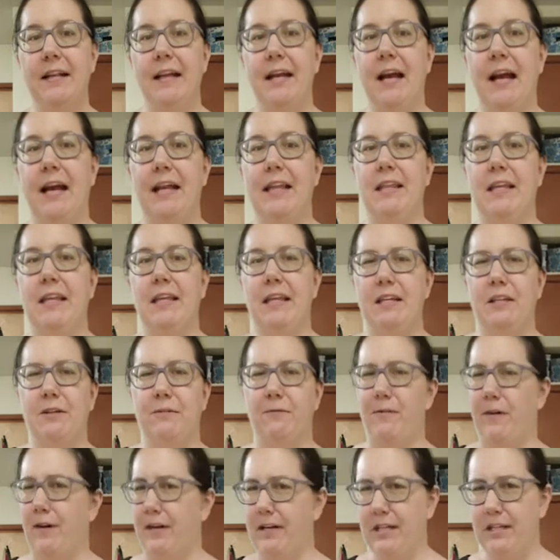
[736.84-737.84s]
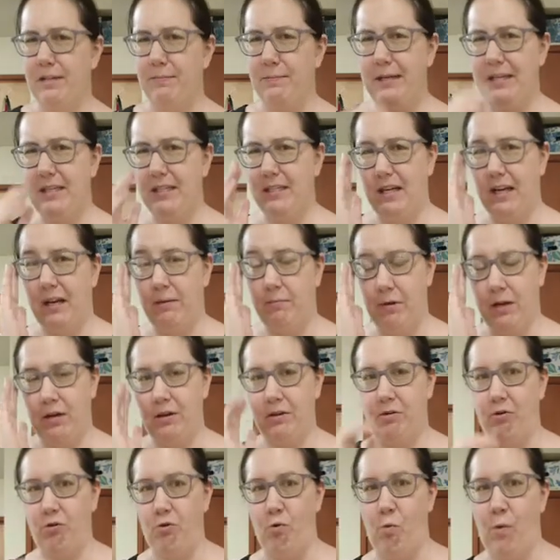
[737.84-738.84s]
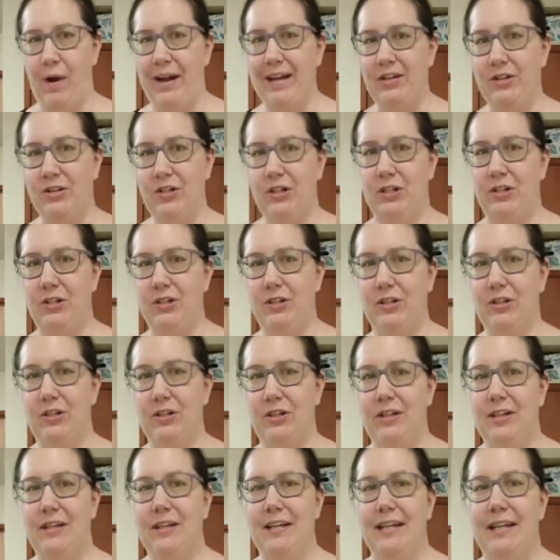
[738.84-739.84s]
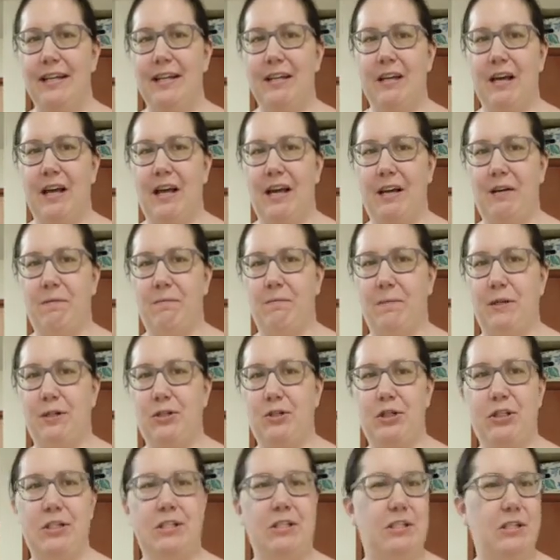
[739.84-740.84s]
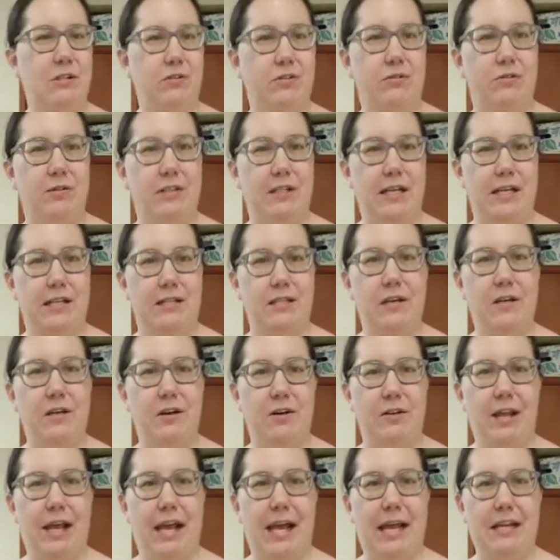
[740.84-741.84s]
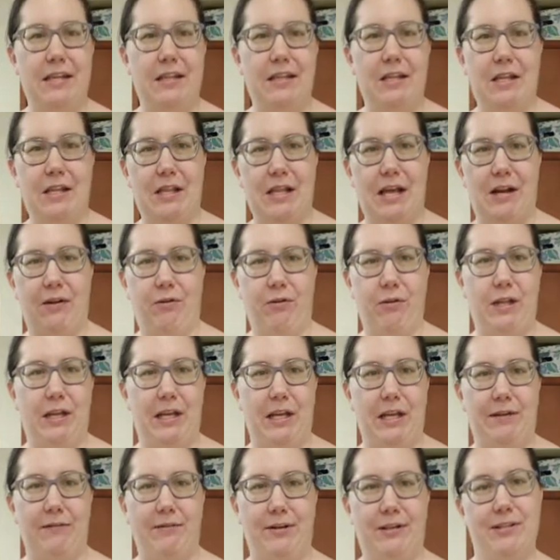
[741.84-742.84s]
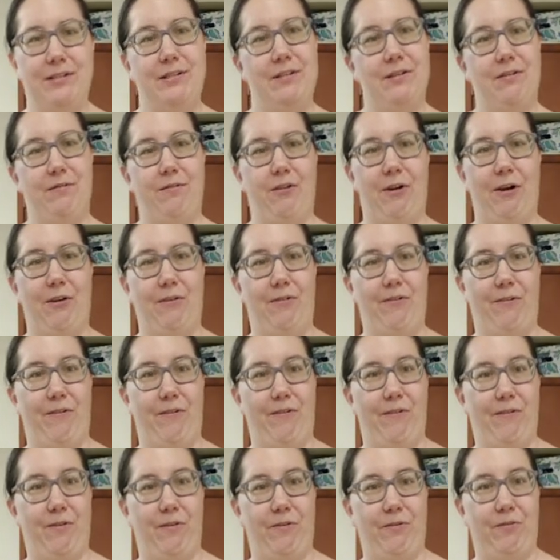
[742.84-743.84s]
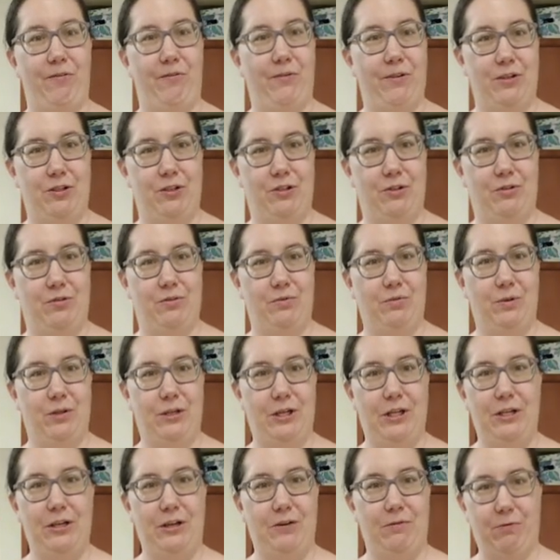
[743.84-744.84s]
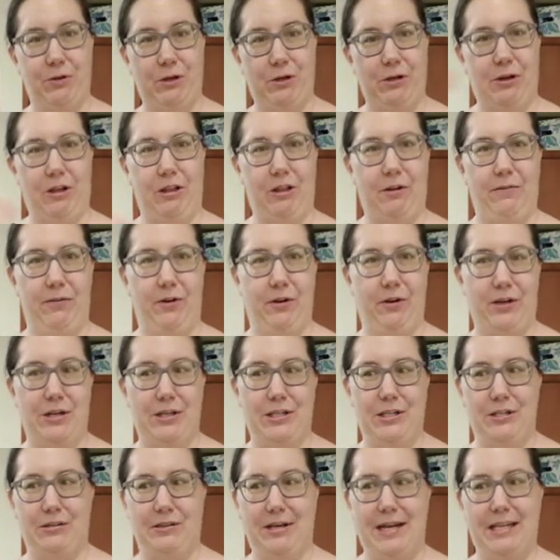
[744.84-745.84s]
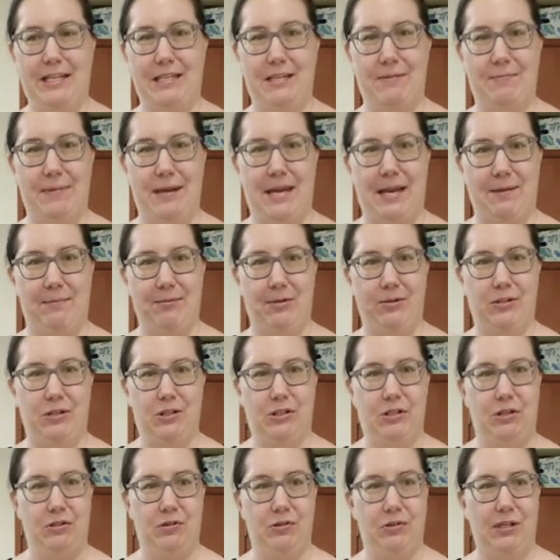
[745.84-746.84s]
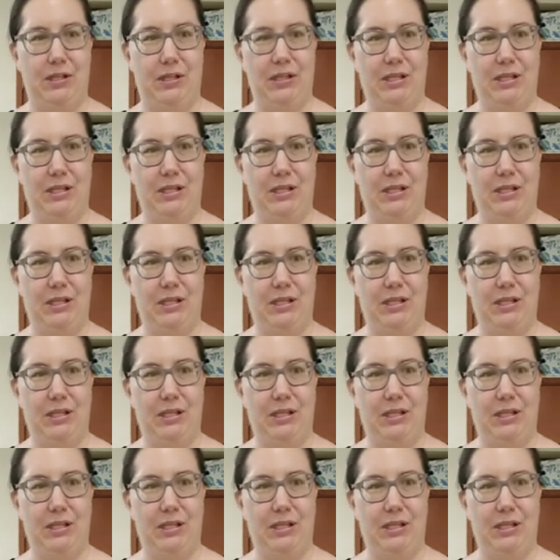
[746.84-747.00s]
I think it's phonics based. I'm not quite sure, but she's still doing testing on that, and then that'll give us our official wording on where all of our kids are at to be able to do